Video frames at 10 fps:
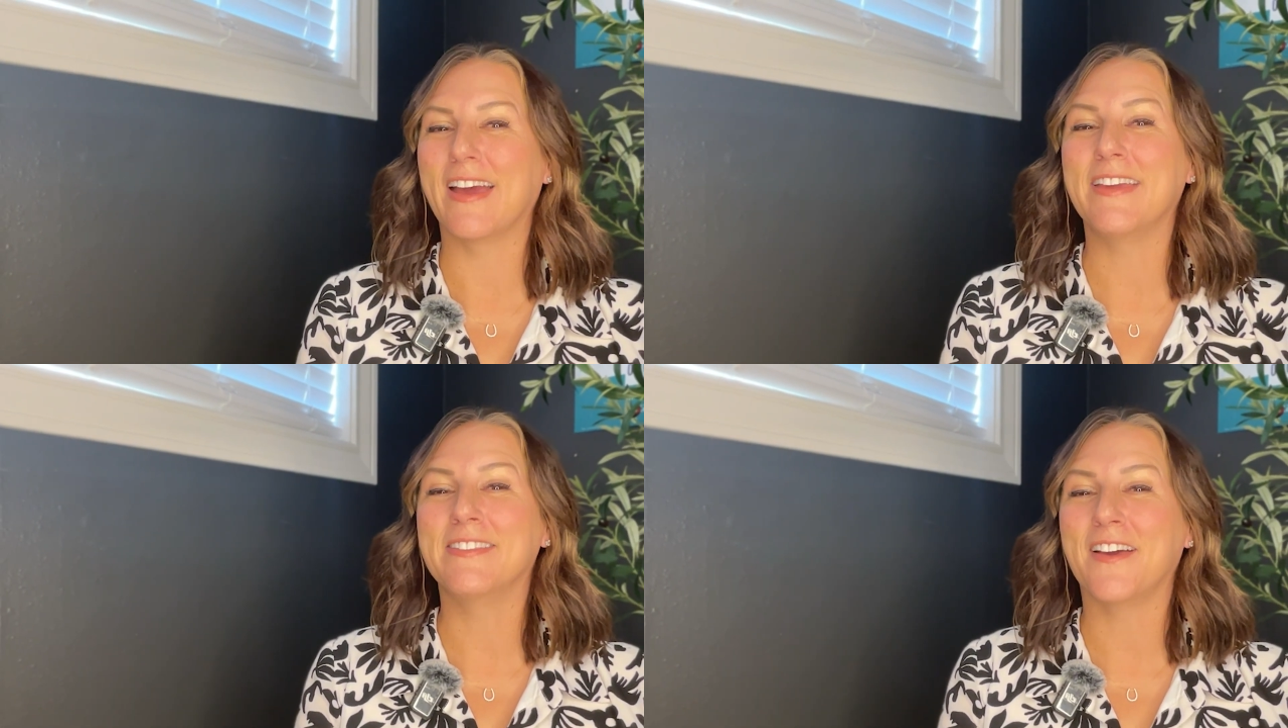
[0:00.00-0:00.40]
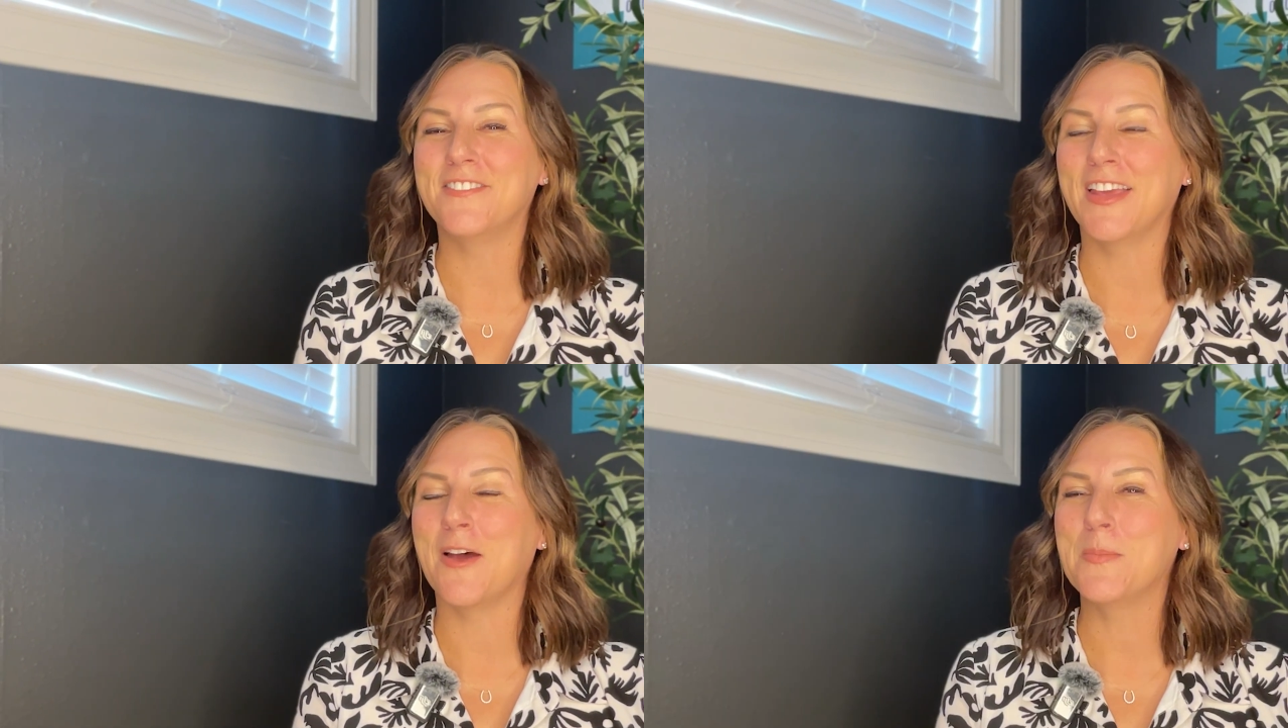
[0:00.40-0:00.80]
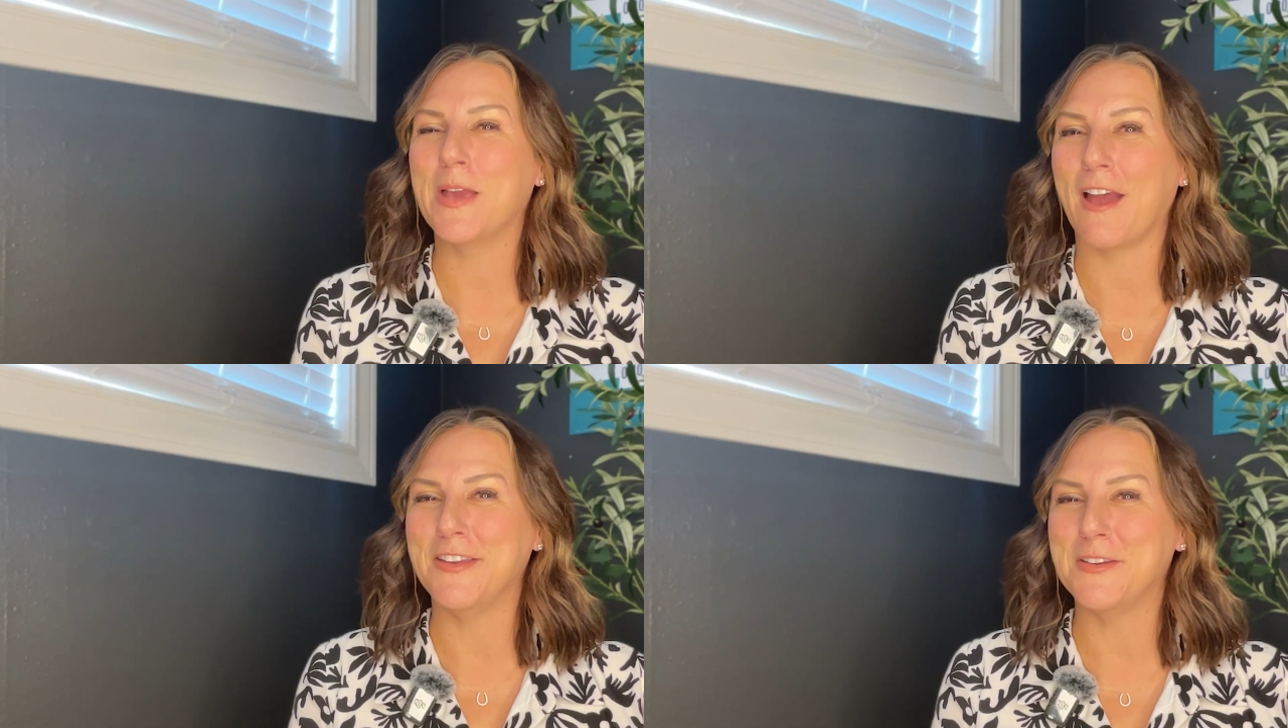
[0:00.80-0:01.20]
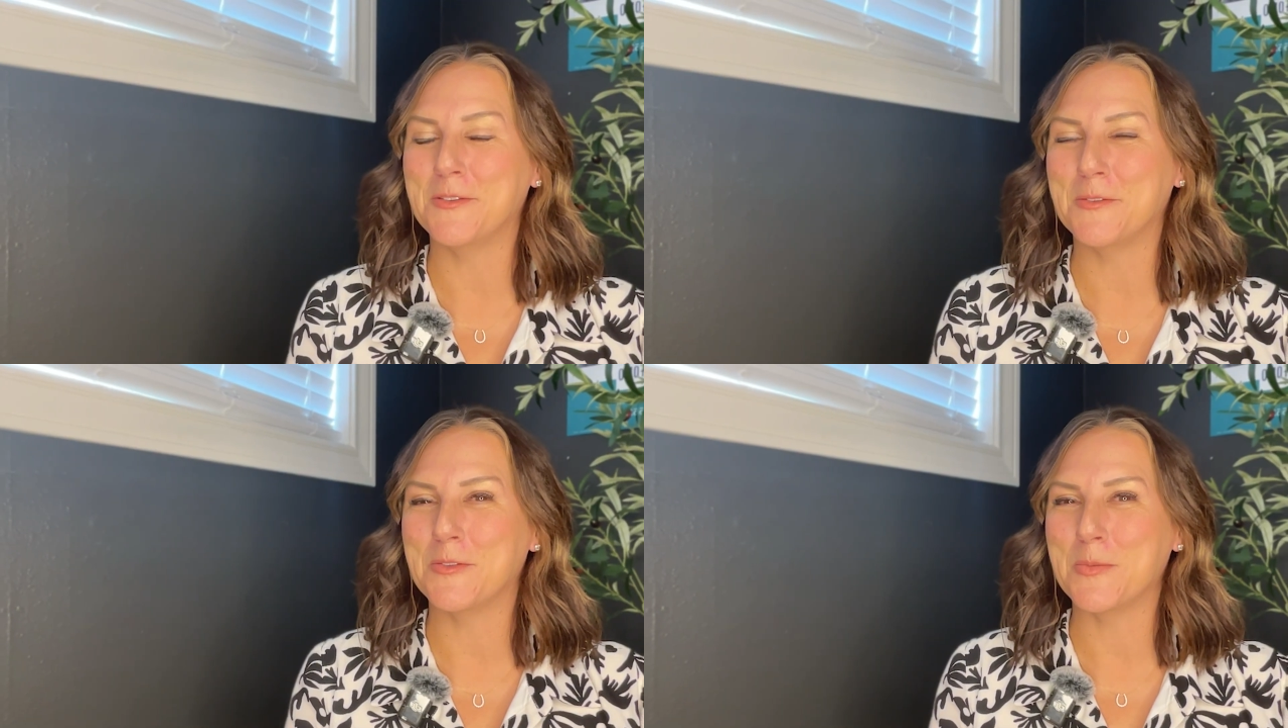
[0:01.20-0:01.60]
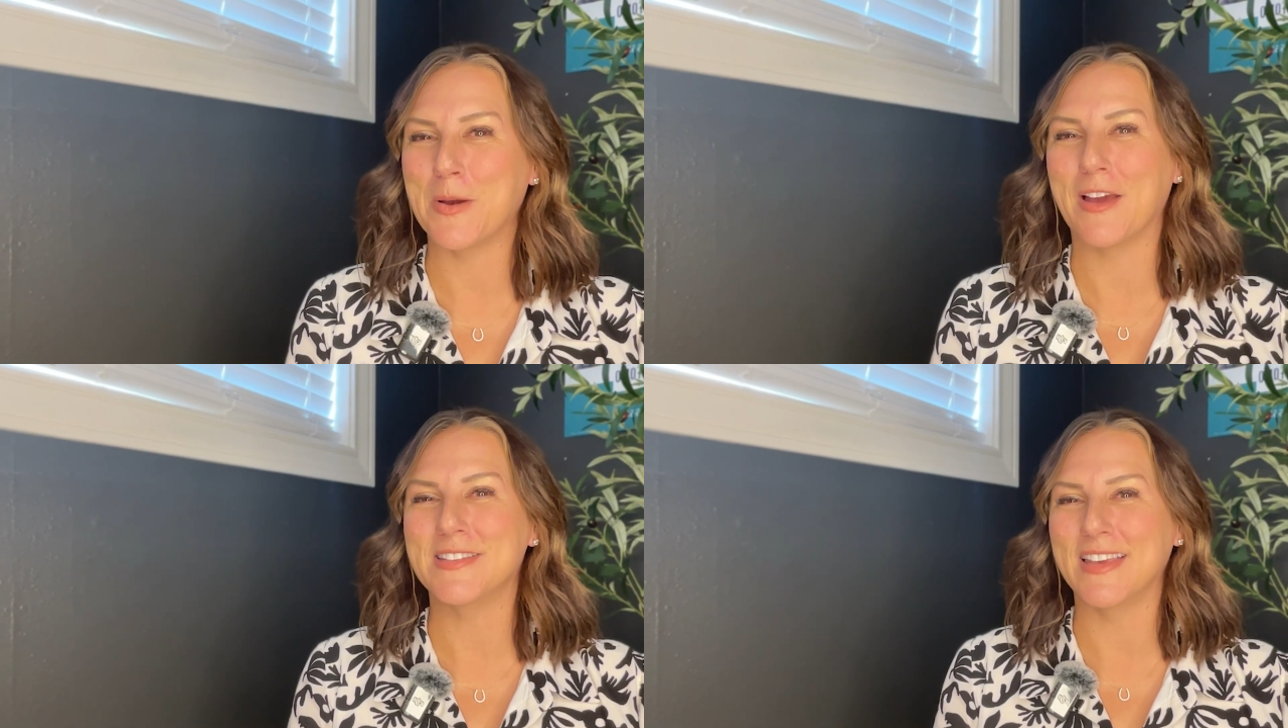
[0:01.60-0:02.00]
I'd love to help guide you through the
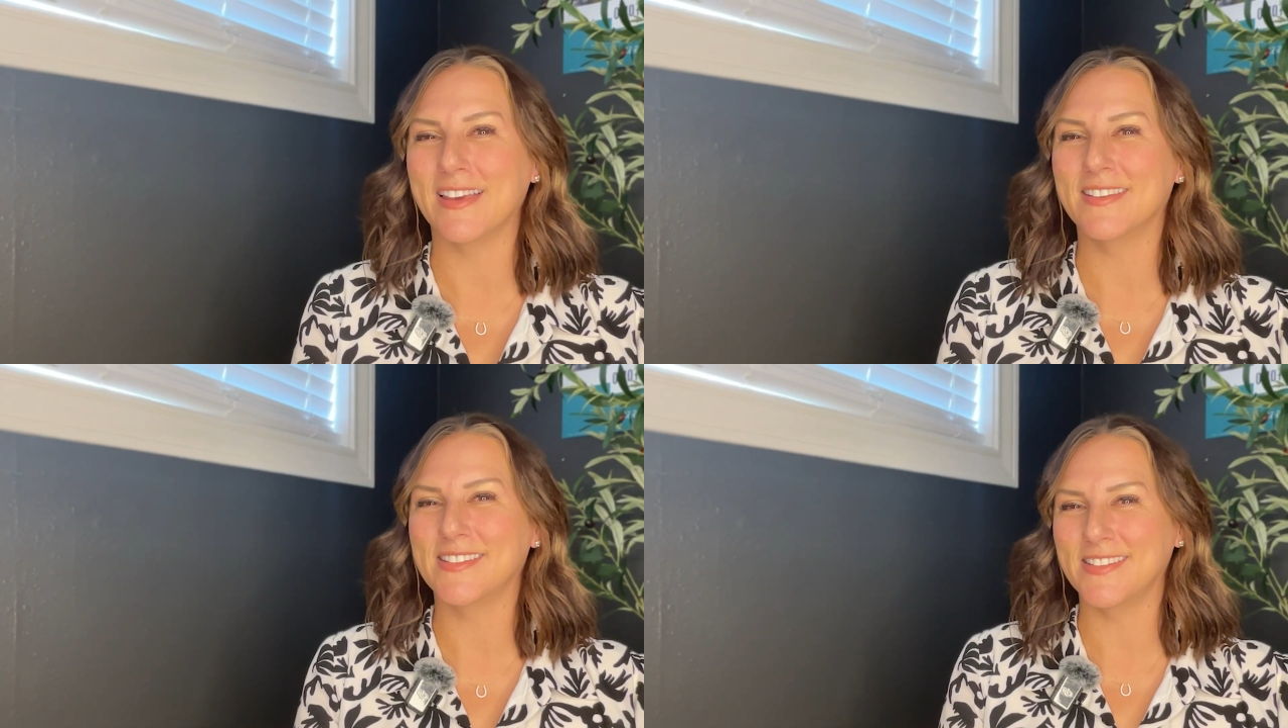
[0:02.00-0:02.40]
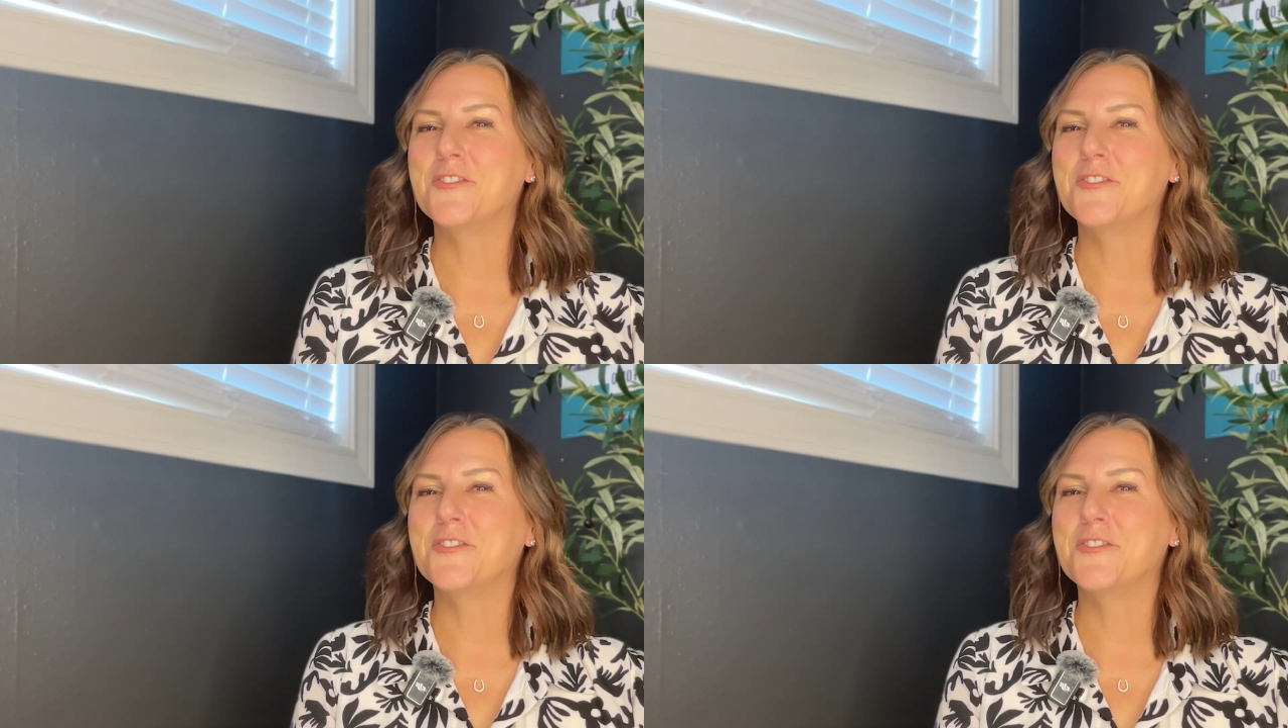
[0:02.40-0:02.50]
process.